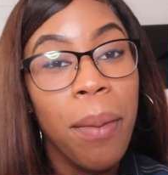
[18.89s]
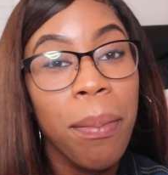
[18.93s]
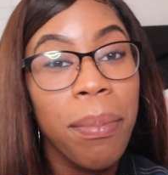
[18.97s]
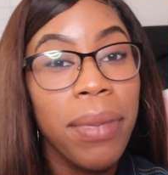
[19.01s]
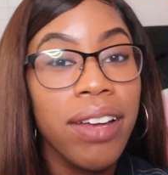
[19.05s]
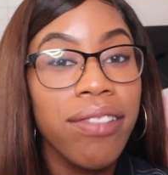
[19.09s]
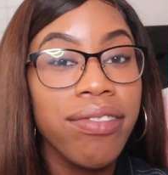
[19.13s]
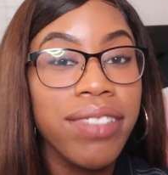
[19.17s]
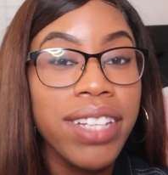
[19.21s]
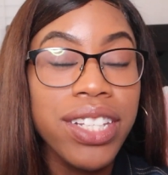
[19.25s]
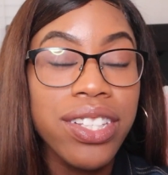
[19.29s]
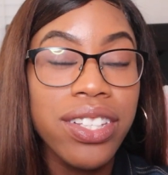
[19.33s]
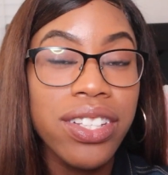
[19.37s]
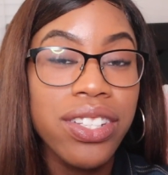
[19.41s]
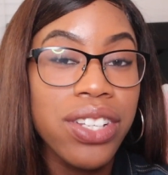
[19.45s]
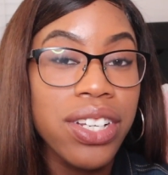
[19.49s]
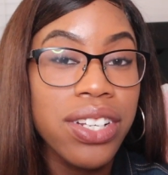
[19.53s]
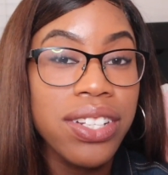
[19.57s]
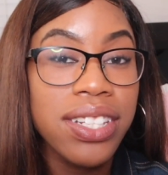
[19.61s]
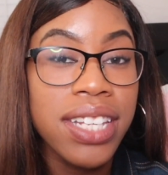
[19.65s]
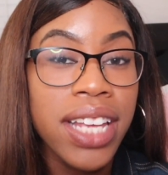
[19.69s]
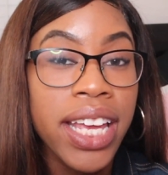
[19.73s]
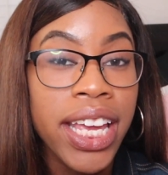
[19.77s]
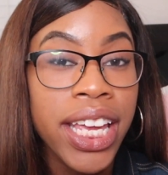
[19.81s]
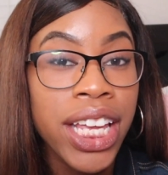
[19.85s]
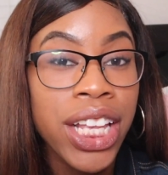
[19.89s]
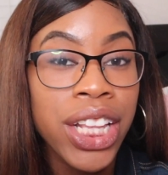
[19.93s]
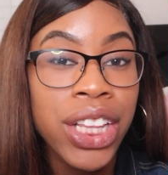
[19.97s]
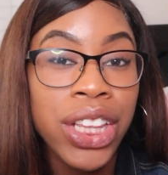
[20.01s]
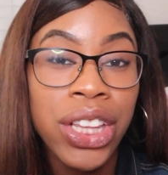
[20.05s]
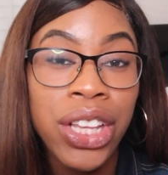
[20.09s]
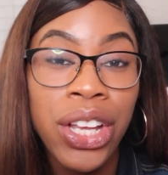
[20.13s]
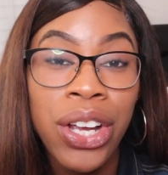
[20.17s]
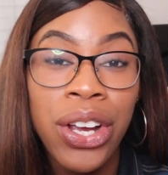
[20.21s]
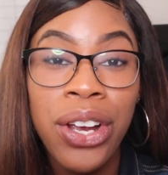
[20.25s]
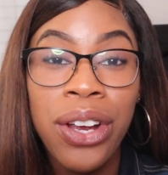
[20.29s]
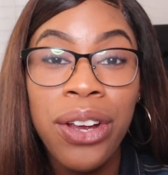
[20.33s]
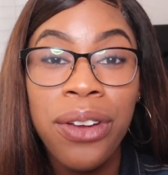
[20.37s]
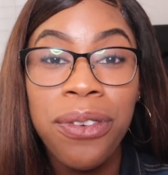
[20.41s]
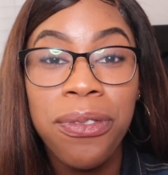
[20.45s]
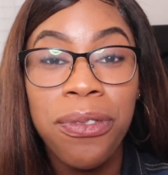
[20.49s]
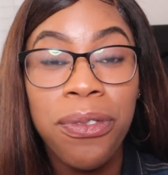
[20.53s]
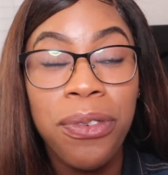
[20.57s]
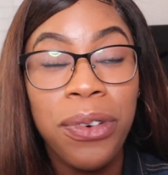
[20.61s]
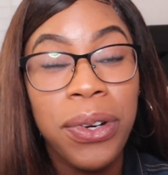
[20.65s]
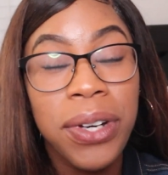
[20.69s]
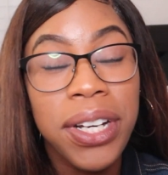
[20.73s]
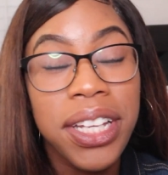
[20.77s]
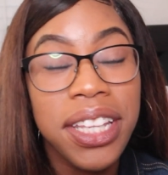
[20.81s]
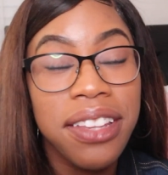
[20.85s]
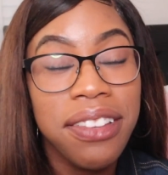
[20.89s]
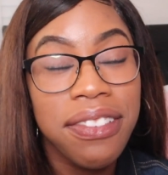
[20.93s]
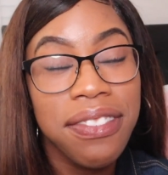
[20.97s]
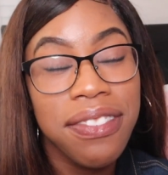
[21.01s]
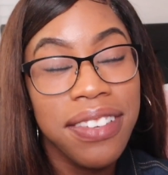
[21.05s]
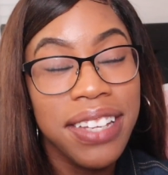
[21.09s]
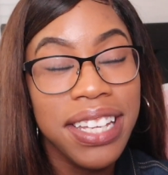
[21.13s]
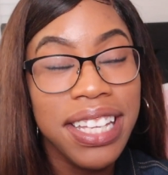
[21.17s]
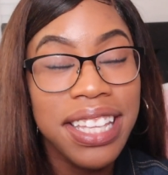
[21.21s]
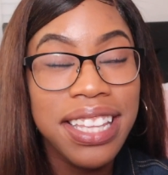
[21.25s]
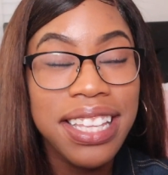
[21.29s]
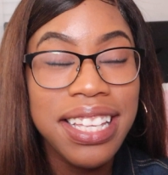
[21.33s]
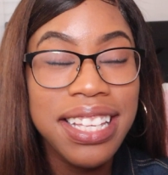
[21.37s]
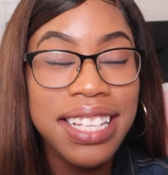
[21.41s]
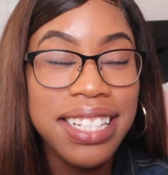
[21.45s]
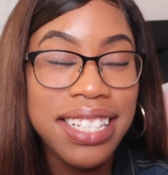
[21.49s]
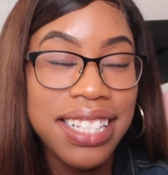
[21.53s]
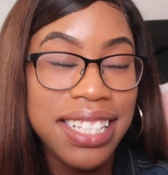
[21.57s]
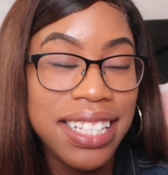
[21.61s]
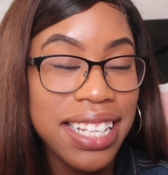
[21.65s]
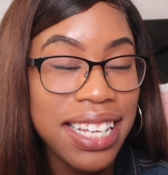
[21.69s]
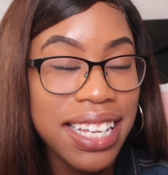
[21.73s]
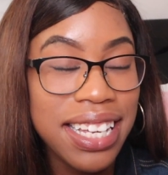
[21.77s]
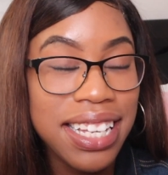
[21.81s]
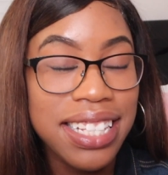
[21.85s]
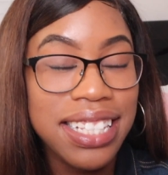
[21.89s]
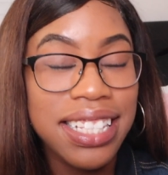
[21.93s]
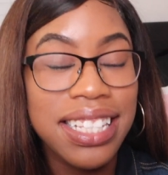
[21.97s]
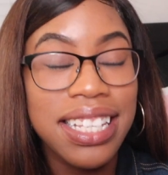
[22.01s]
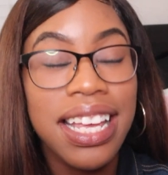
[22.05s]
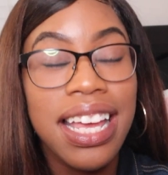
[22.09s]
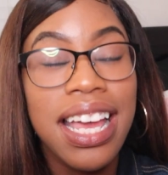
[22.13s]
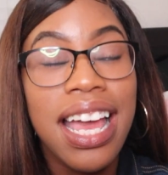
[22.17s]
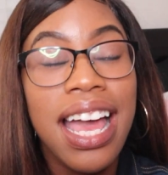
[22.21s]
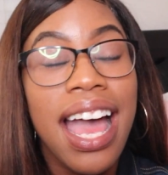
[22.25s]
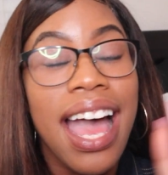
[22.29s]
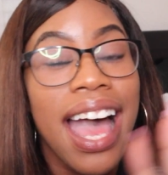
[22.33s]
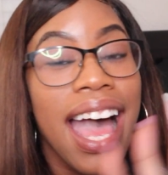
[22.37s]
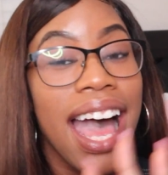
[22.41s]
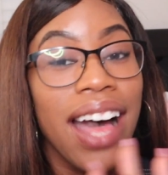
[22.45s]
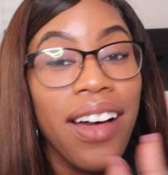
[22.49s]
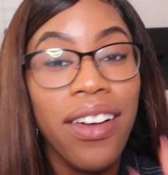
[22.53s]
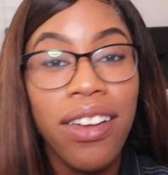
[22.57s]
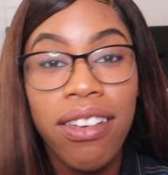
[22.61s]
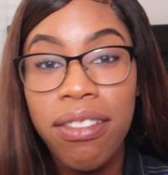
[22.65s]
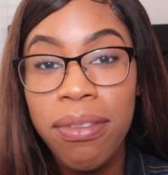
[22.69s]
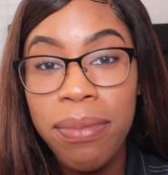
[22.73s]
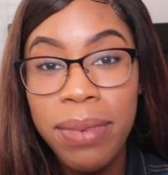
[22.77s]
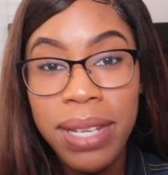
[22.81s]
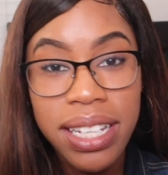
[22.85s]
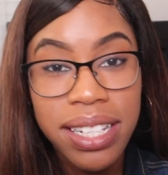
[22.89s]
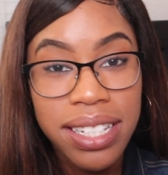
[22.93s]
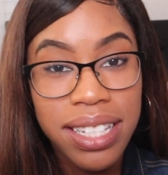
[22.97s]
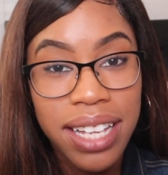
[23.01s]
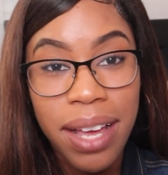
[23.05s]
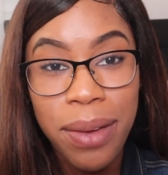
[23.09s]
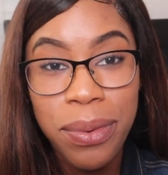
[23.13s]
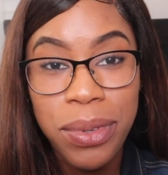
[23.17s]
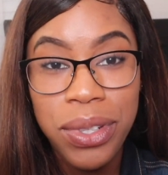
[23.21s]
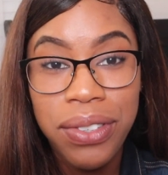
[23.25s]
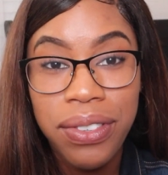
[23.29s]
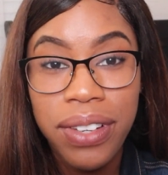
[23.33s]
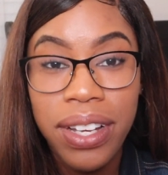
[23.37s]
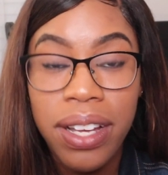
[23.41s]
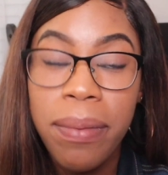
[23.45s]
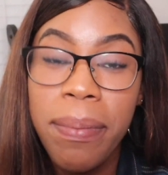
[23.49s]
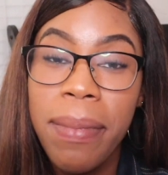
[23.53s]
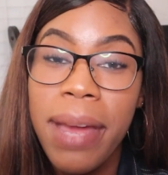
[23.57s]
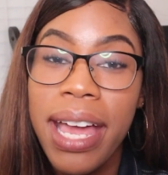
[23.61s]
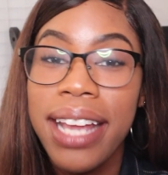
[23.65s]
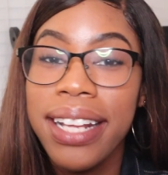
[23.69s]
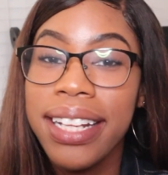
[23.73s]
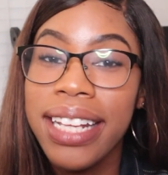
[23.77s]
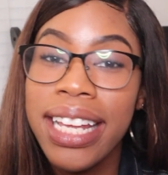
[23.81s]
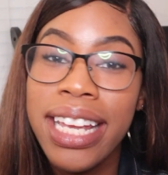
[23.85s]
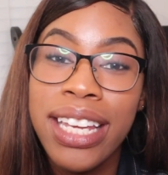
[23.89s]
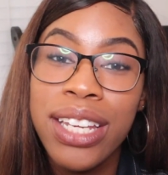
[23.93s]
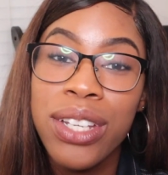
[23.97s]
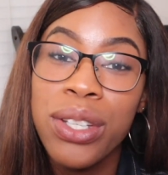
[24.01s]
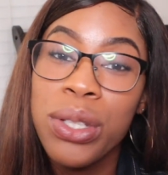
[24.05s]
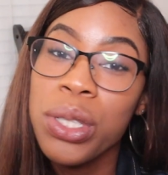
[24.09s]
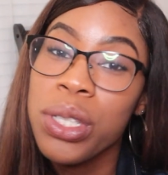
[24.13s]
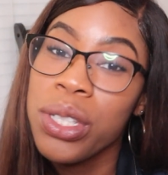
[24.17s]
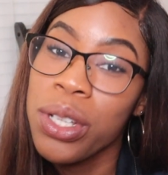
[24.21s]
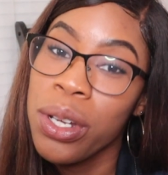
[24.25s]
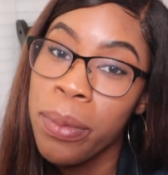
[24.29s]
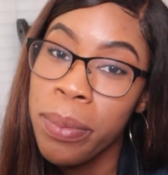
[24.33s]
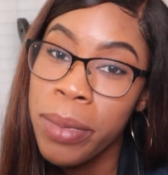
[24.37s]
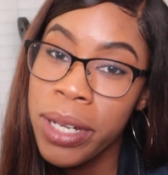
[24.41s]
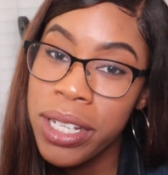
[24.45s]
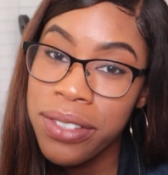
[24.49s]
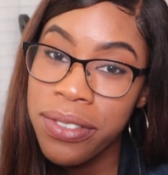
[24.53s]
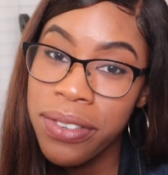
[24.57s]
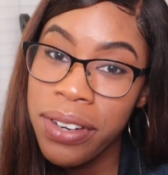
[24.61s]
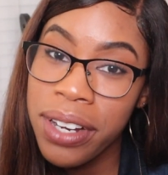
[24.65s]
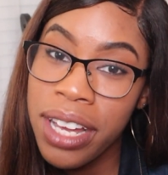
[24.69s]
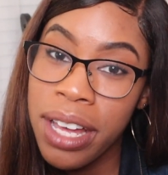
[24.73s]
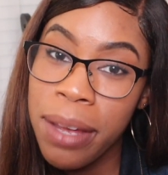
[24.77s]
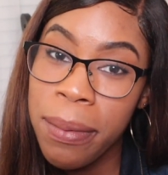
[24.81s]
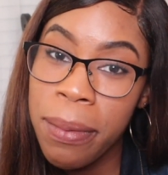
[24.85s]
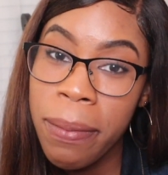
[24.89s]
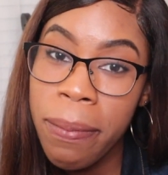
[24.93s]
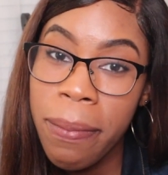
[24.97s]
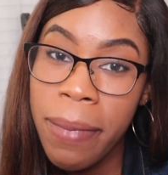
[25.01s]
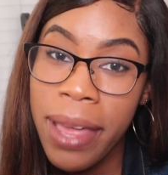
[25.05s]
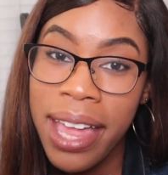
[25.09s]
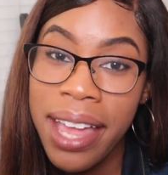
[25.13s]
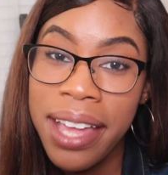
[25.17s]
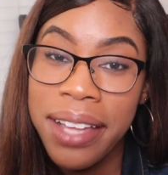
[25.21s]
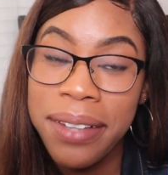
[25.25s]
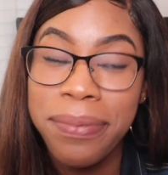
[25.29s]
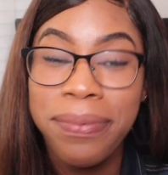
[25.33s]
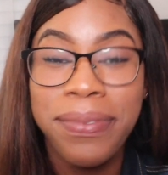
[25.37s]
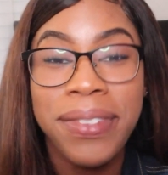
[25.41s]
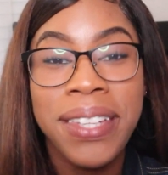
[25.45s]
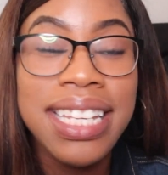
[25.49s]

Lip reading: But if this is your second, third, fourth, fifth, sixth, however many times you've come back, thank you so much for coming back.